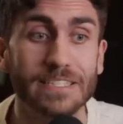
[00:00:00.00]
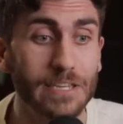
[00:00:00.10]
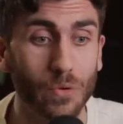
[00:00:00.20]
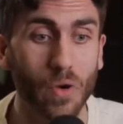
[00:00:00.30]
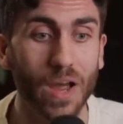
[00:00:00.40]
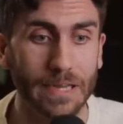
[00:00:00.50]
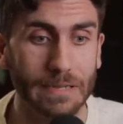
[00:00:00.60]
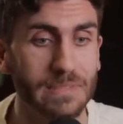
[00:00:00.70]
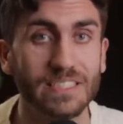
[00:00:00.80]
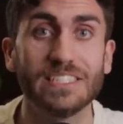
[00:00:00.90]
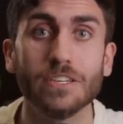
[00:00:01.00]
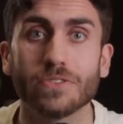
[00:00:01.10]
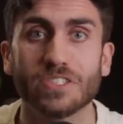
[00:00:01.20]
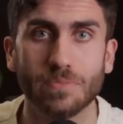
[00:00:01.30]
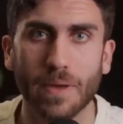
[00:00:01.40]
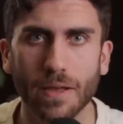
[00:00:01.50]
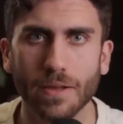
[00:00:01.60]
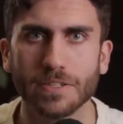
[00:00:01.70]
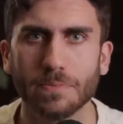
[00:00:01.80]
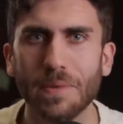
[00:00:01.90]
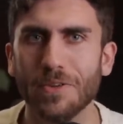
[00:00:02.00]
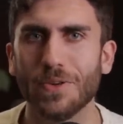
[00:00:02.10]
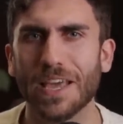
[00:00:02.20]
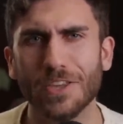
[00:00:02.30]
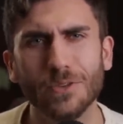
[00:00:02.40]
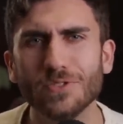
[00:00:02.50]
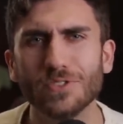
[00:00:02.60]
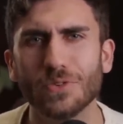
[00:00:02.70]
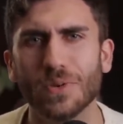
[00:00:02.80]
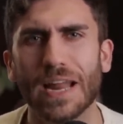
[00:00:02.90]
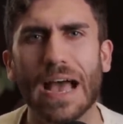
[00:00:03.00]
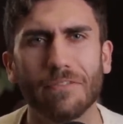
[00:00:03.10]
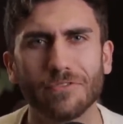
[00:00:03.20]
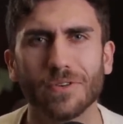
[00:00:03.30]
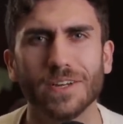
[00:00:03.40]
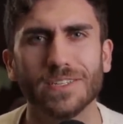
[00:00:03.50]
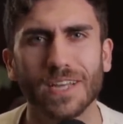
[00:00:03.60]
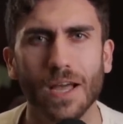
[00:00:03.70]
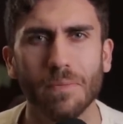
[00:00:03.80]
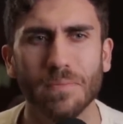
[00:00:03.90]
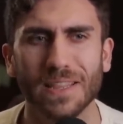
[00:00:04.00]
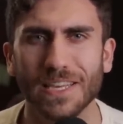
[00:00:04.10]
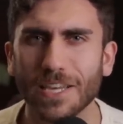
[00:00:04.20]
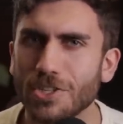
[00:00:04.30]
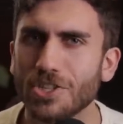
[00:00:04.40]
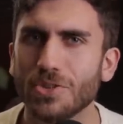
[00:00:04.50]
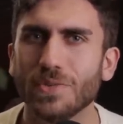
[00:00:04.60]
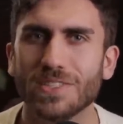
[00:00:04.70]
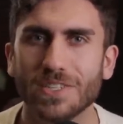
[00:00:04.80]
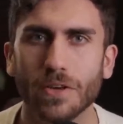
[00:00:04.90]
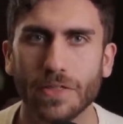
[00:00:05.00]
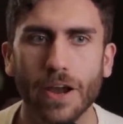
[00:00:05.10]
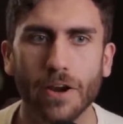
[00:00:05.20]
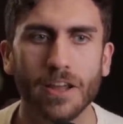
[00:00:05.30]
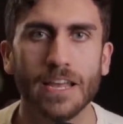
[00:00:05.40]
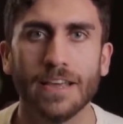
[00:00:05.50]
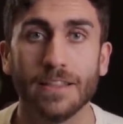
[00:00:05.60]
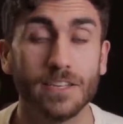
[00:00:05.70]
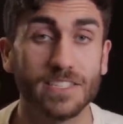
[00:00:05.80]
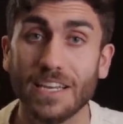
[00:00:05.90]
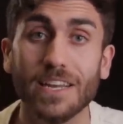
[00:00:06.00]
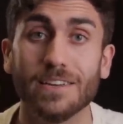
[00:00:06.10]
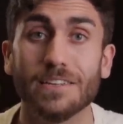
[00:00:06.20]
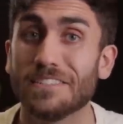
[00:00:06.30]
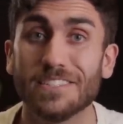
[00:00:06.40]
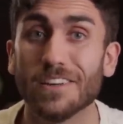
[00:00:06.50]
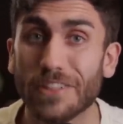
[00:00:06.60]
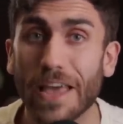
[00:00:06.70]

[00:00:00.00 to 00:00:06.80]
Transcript: It's still rotting. It's still smells. Maybe you get used to it after a time, but the issue is still there. The sin is still